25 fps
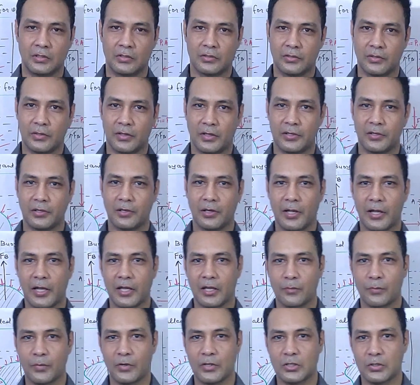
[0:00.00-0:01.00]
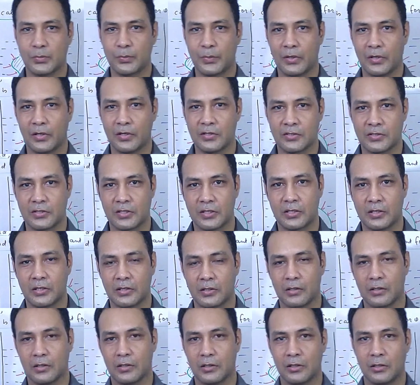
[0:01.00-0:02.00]
The underlying principle is
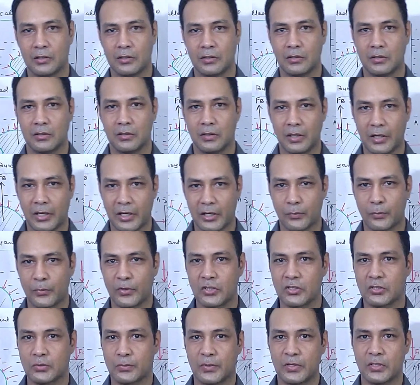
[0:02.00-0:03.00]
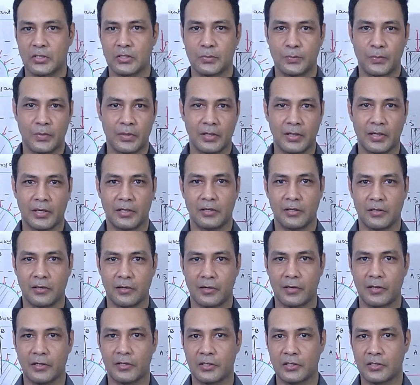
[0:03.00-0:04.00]
the Archimedes Principle and a
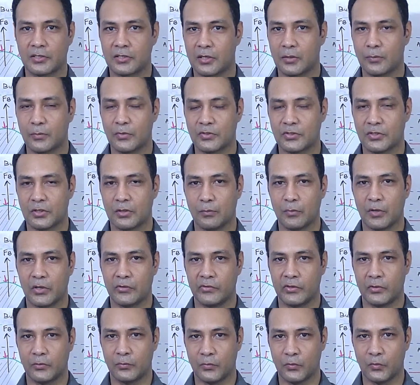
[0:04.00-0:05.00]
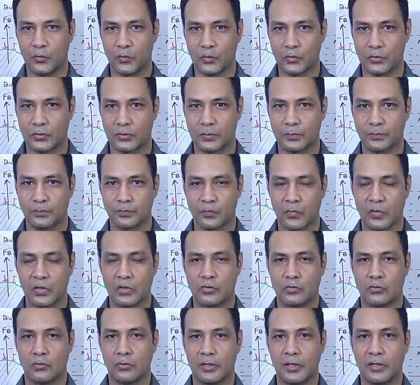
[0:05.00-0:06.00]
related term is a buoyant force.
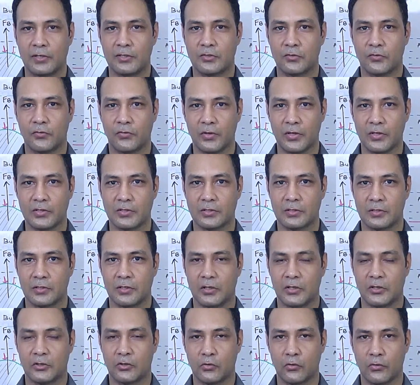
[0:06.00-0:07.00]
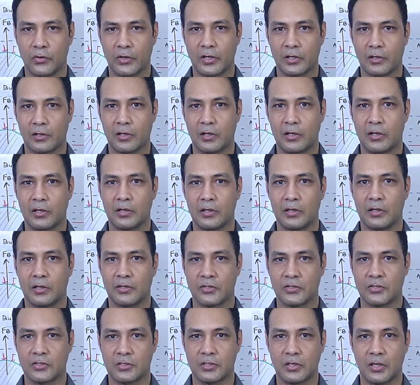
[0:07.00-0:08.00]
So let's first theoretically
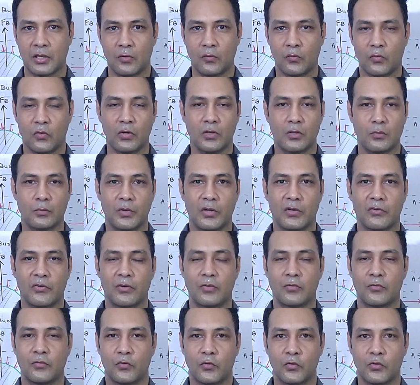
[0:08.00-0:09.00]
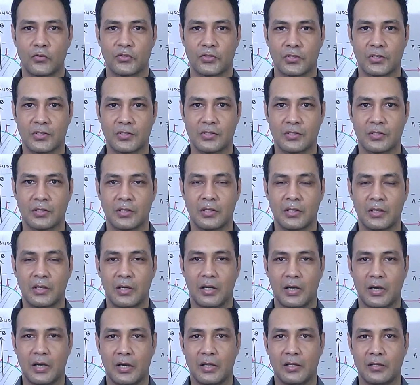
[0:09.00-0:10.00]
understand what buoyant force is,
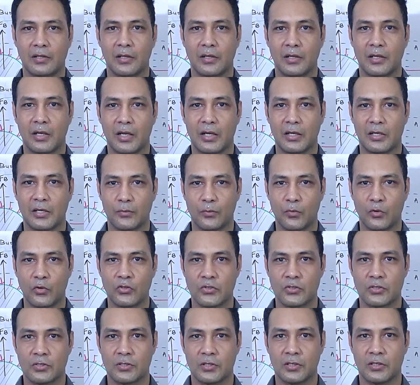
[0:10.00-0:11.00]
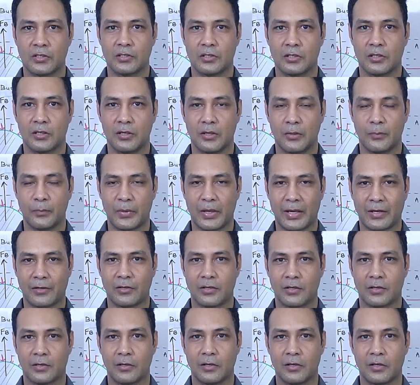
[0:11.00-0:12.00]
and then I'll demonstrate
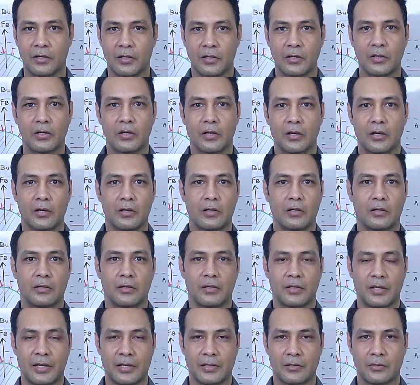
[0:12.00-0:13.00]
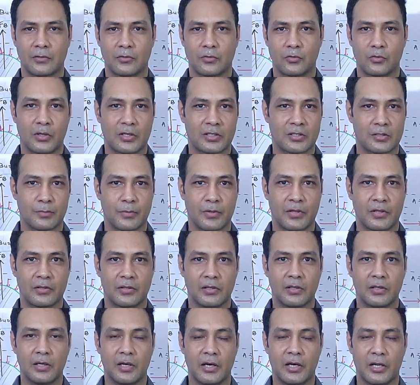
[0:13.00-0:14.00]
practically to explain
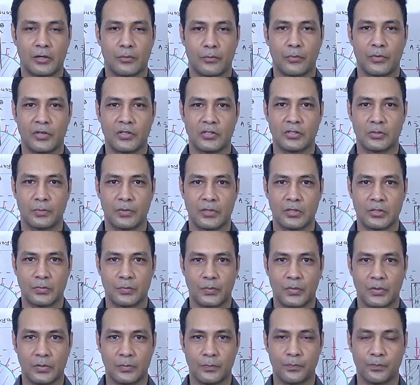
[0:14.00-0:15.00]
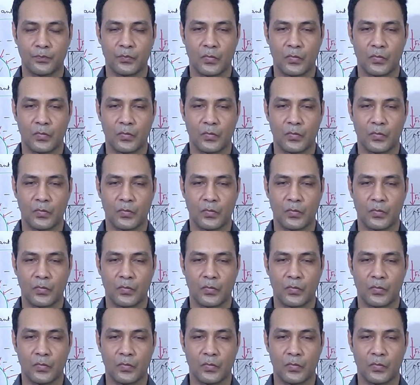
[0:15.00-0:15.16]
the Archimedes Principle.